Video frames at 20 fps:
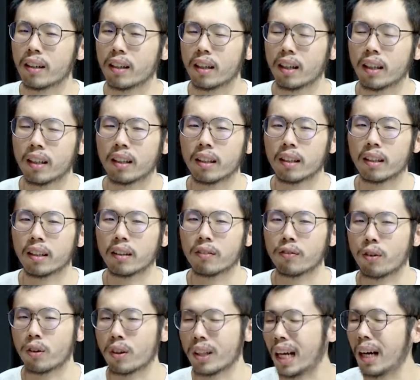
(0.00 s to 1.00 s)
and
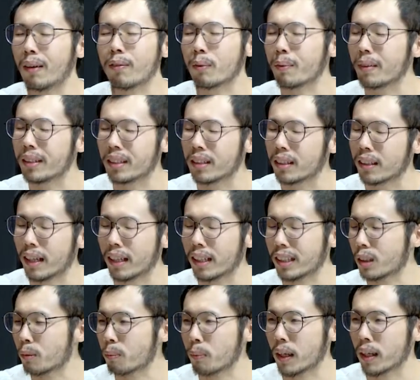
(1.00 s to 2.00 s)
for governmental
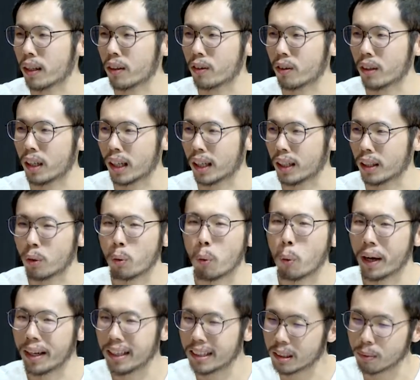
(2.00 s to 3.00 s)
aspect, you know, like the
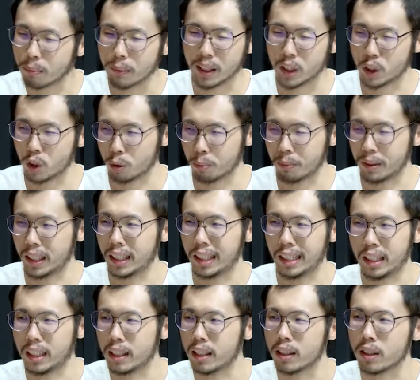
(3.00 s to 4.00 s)
waste management
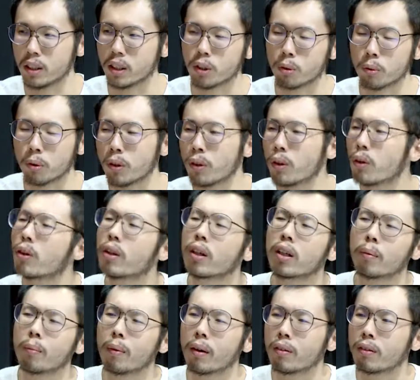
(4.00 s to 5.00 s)
in Indonesia, what do you
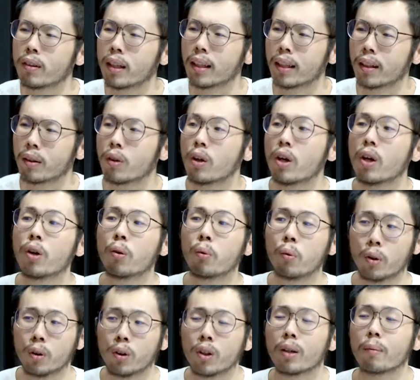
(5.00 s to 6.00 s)
think about that? And
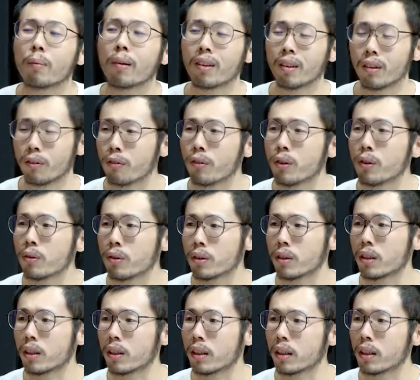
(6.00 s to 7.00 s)
what do you think about the
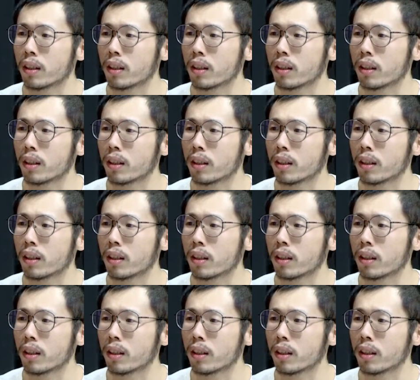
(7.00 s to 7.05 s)
future?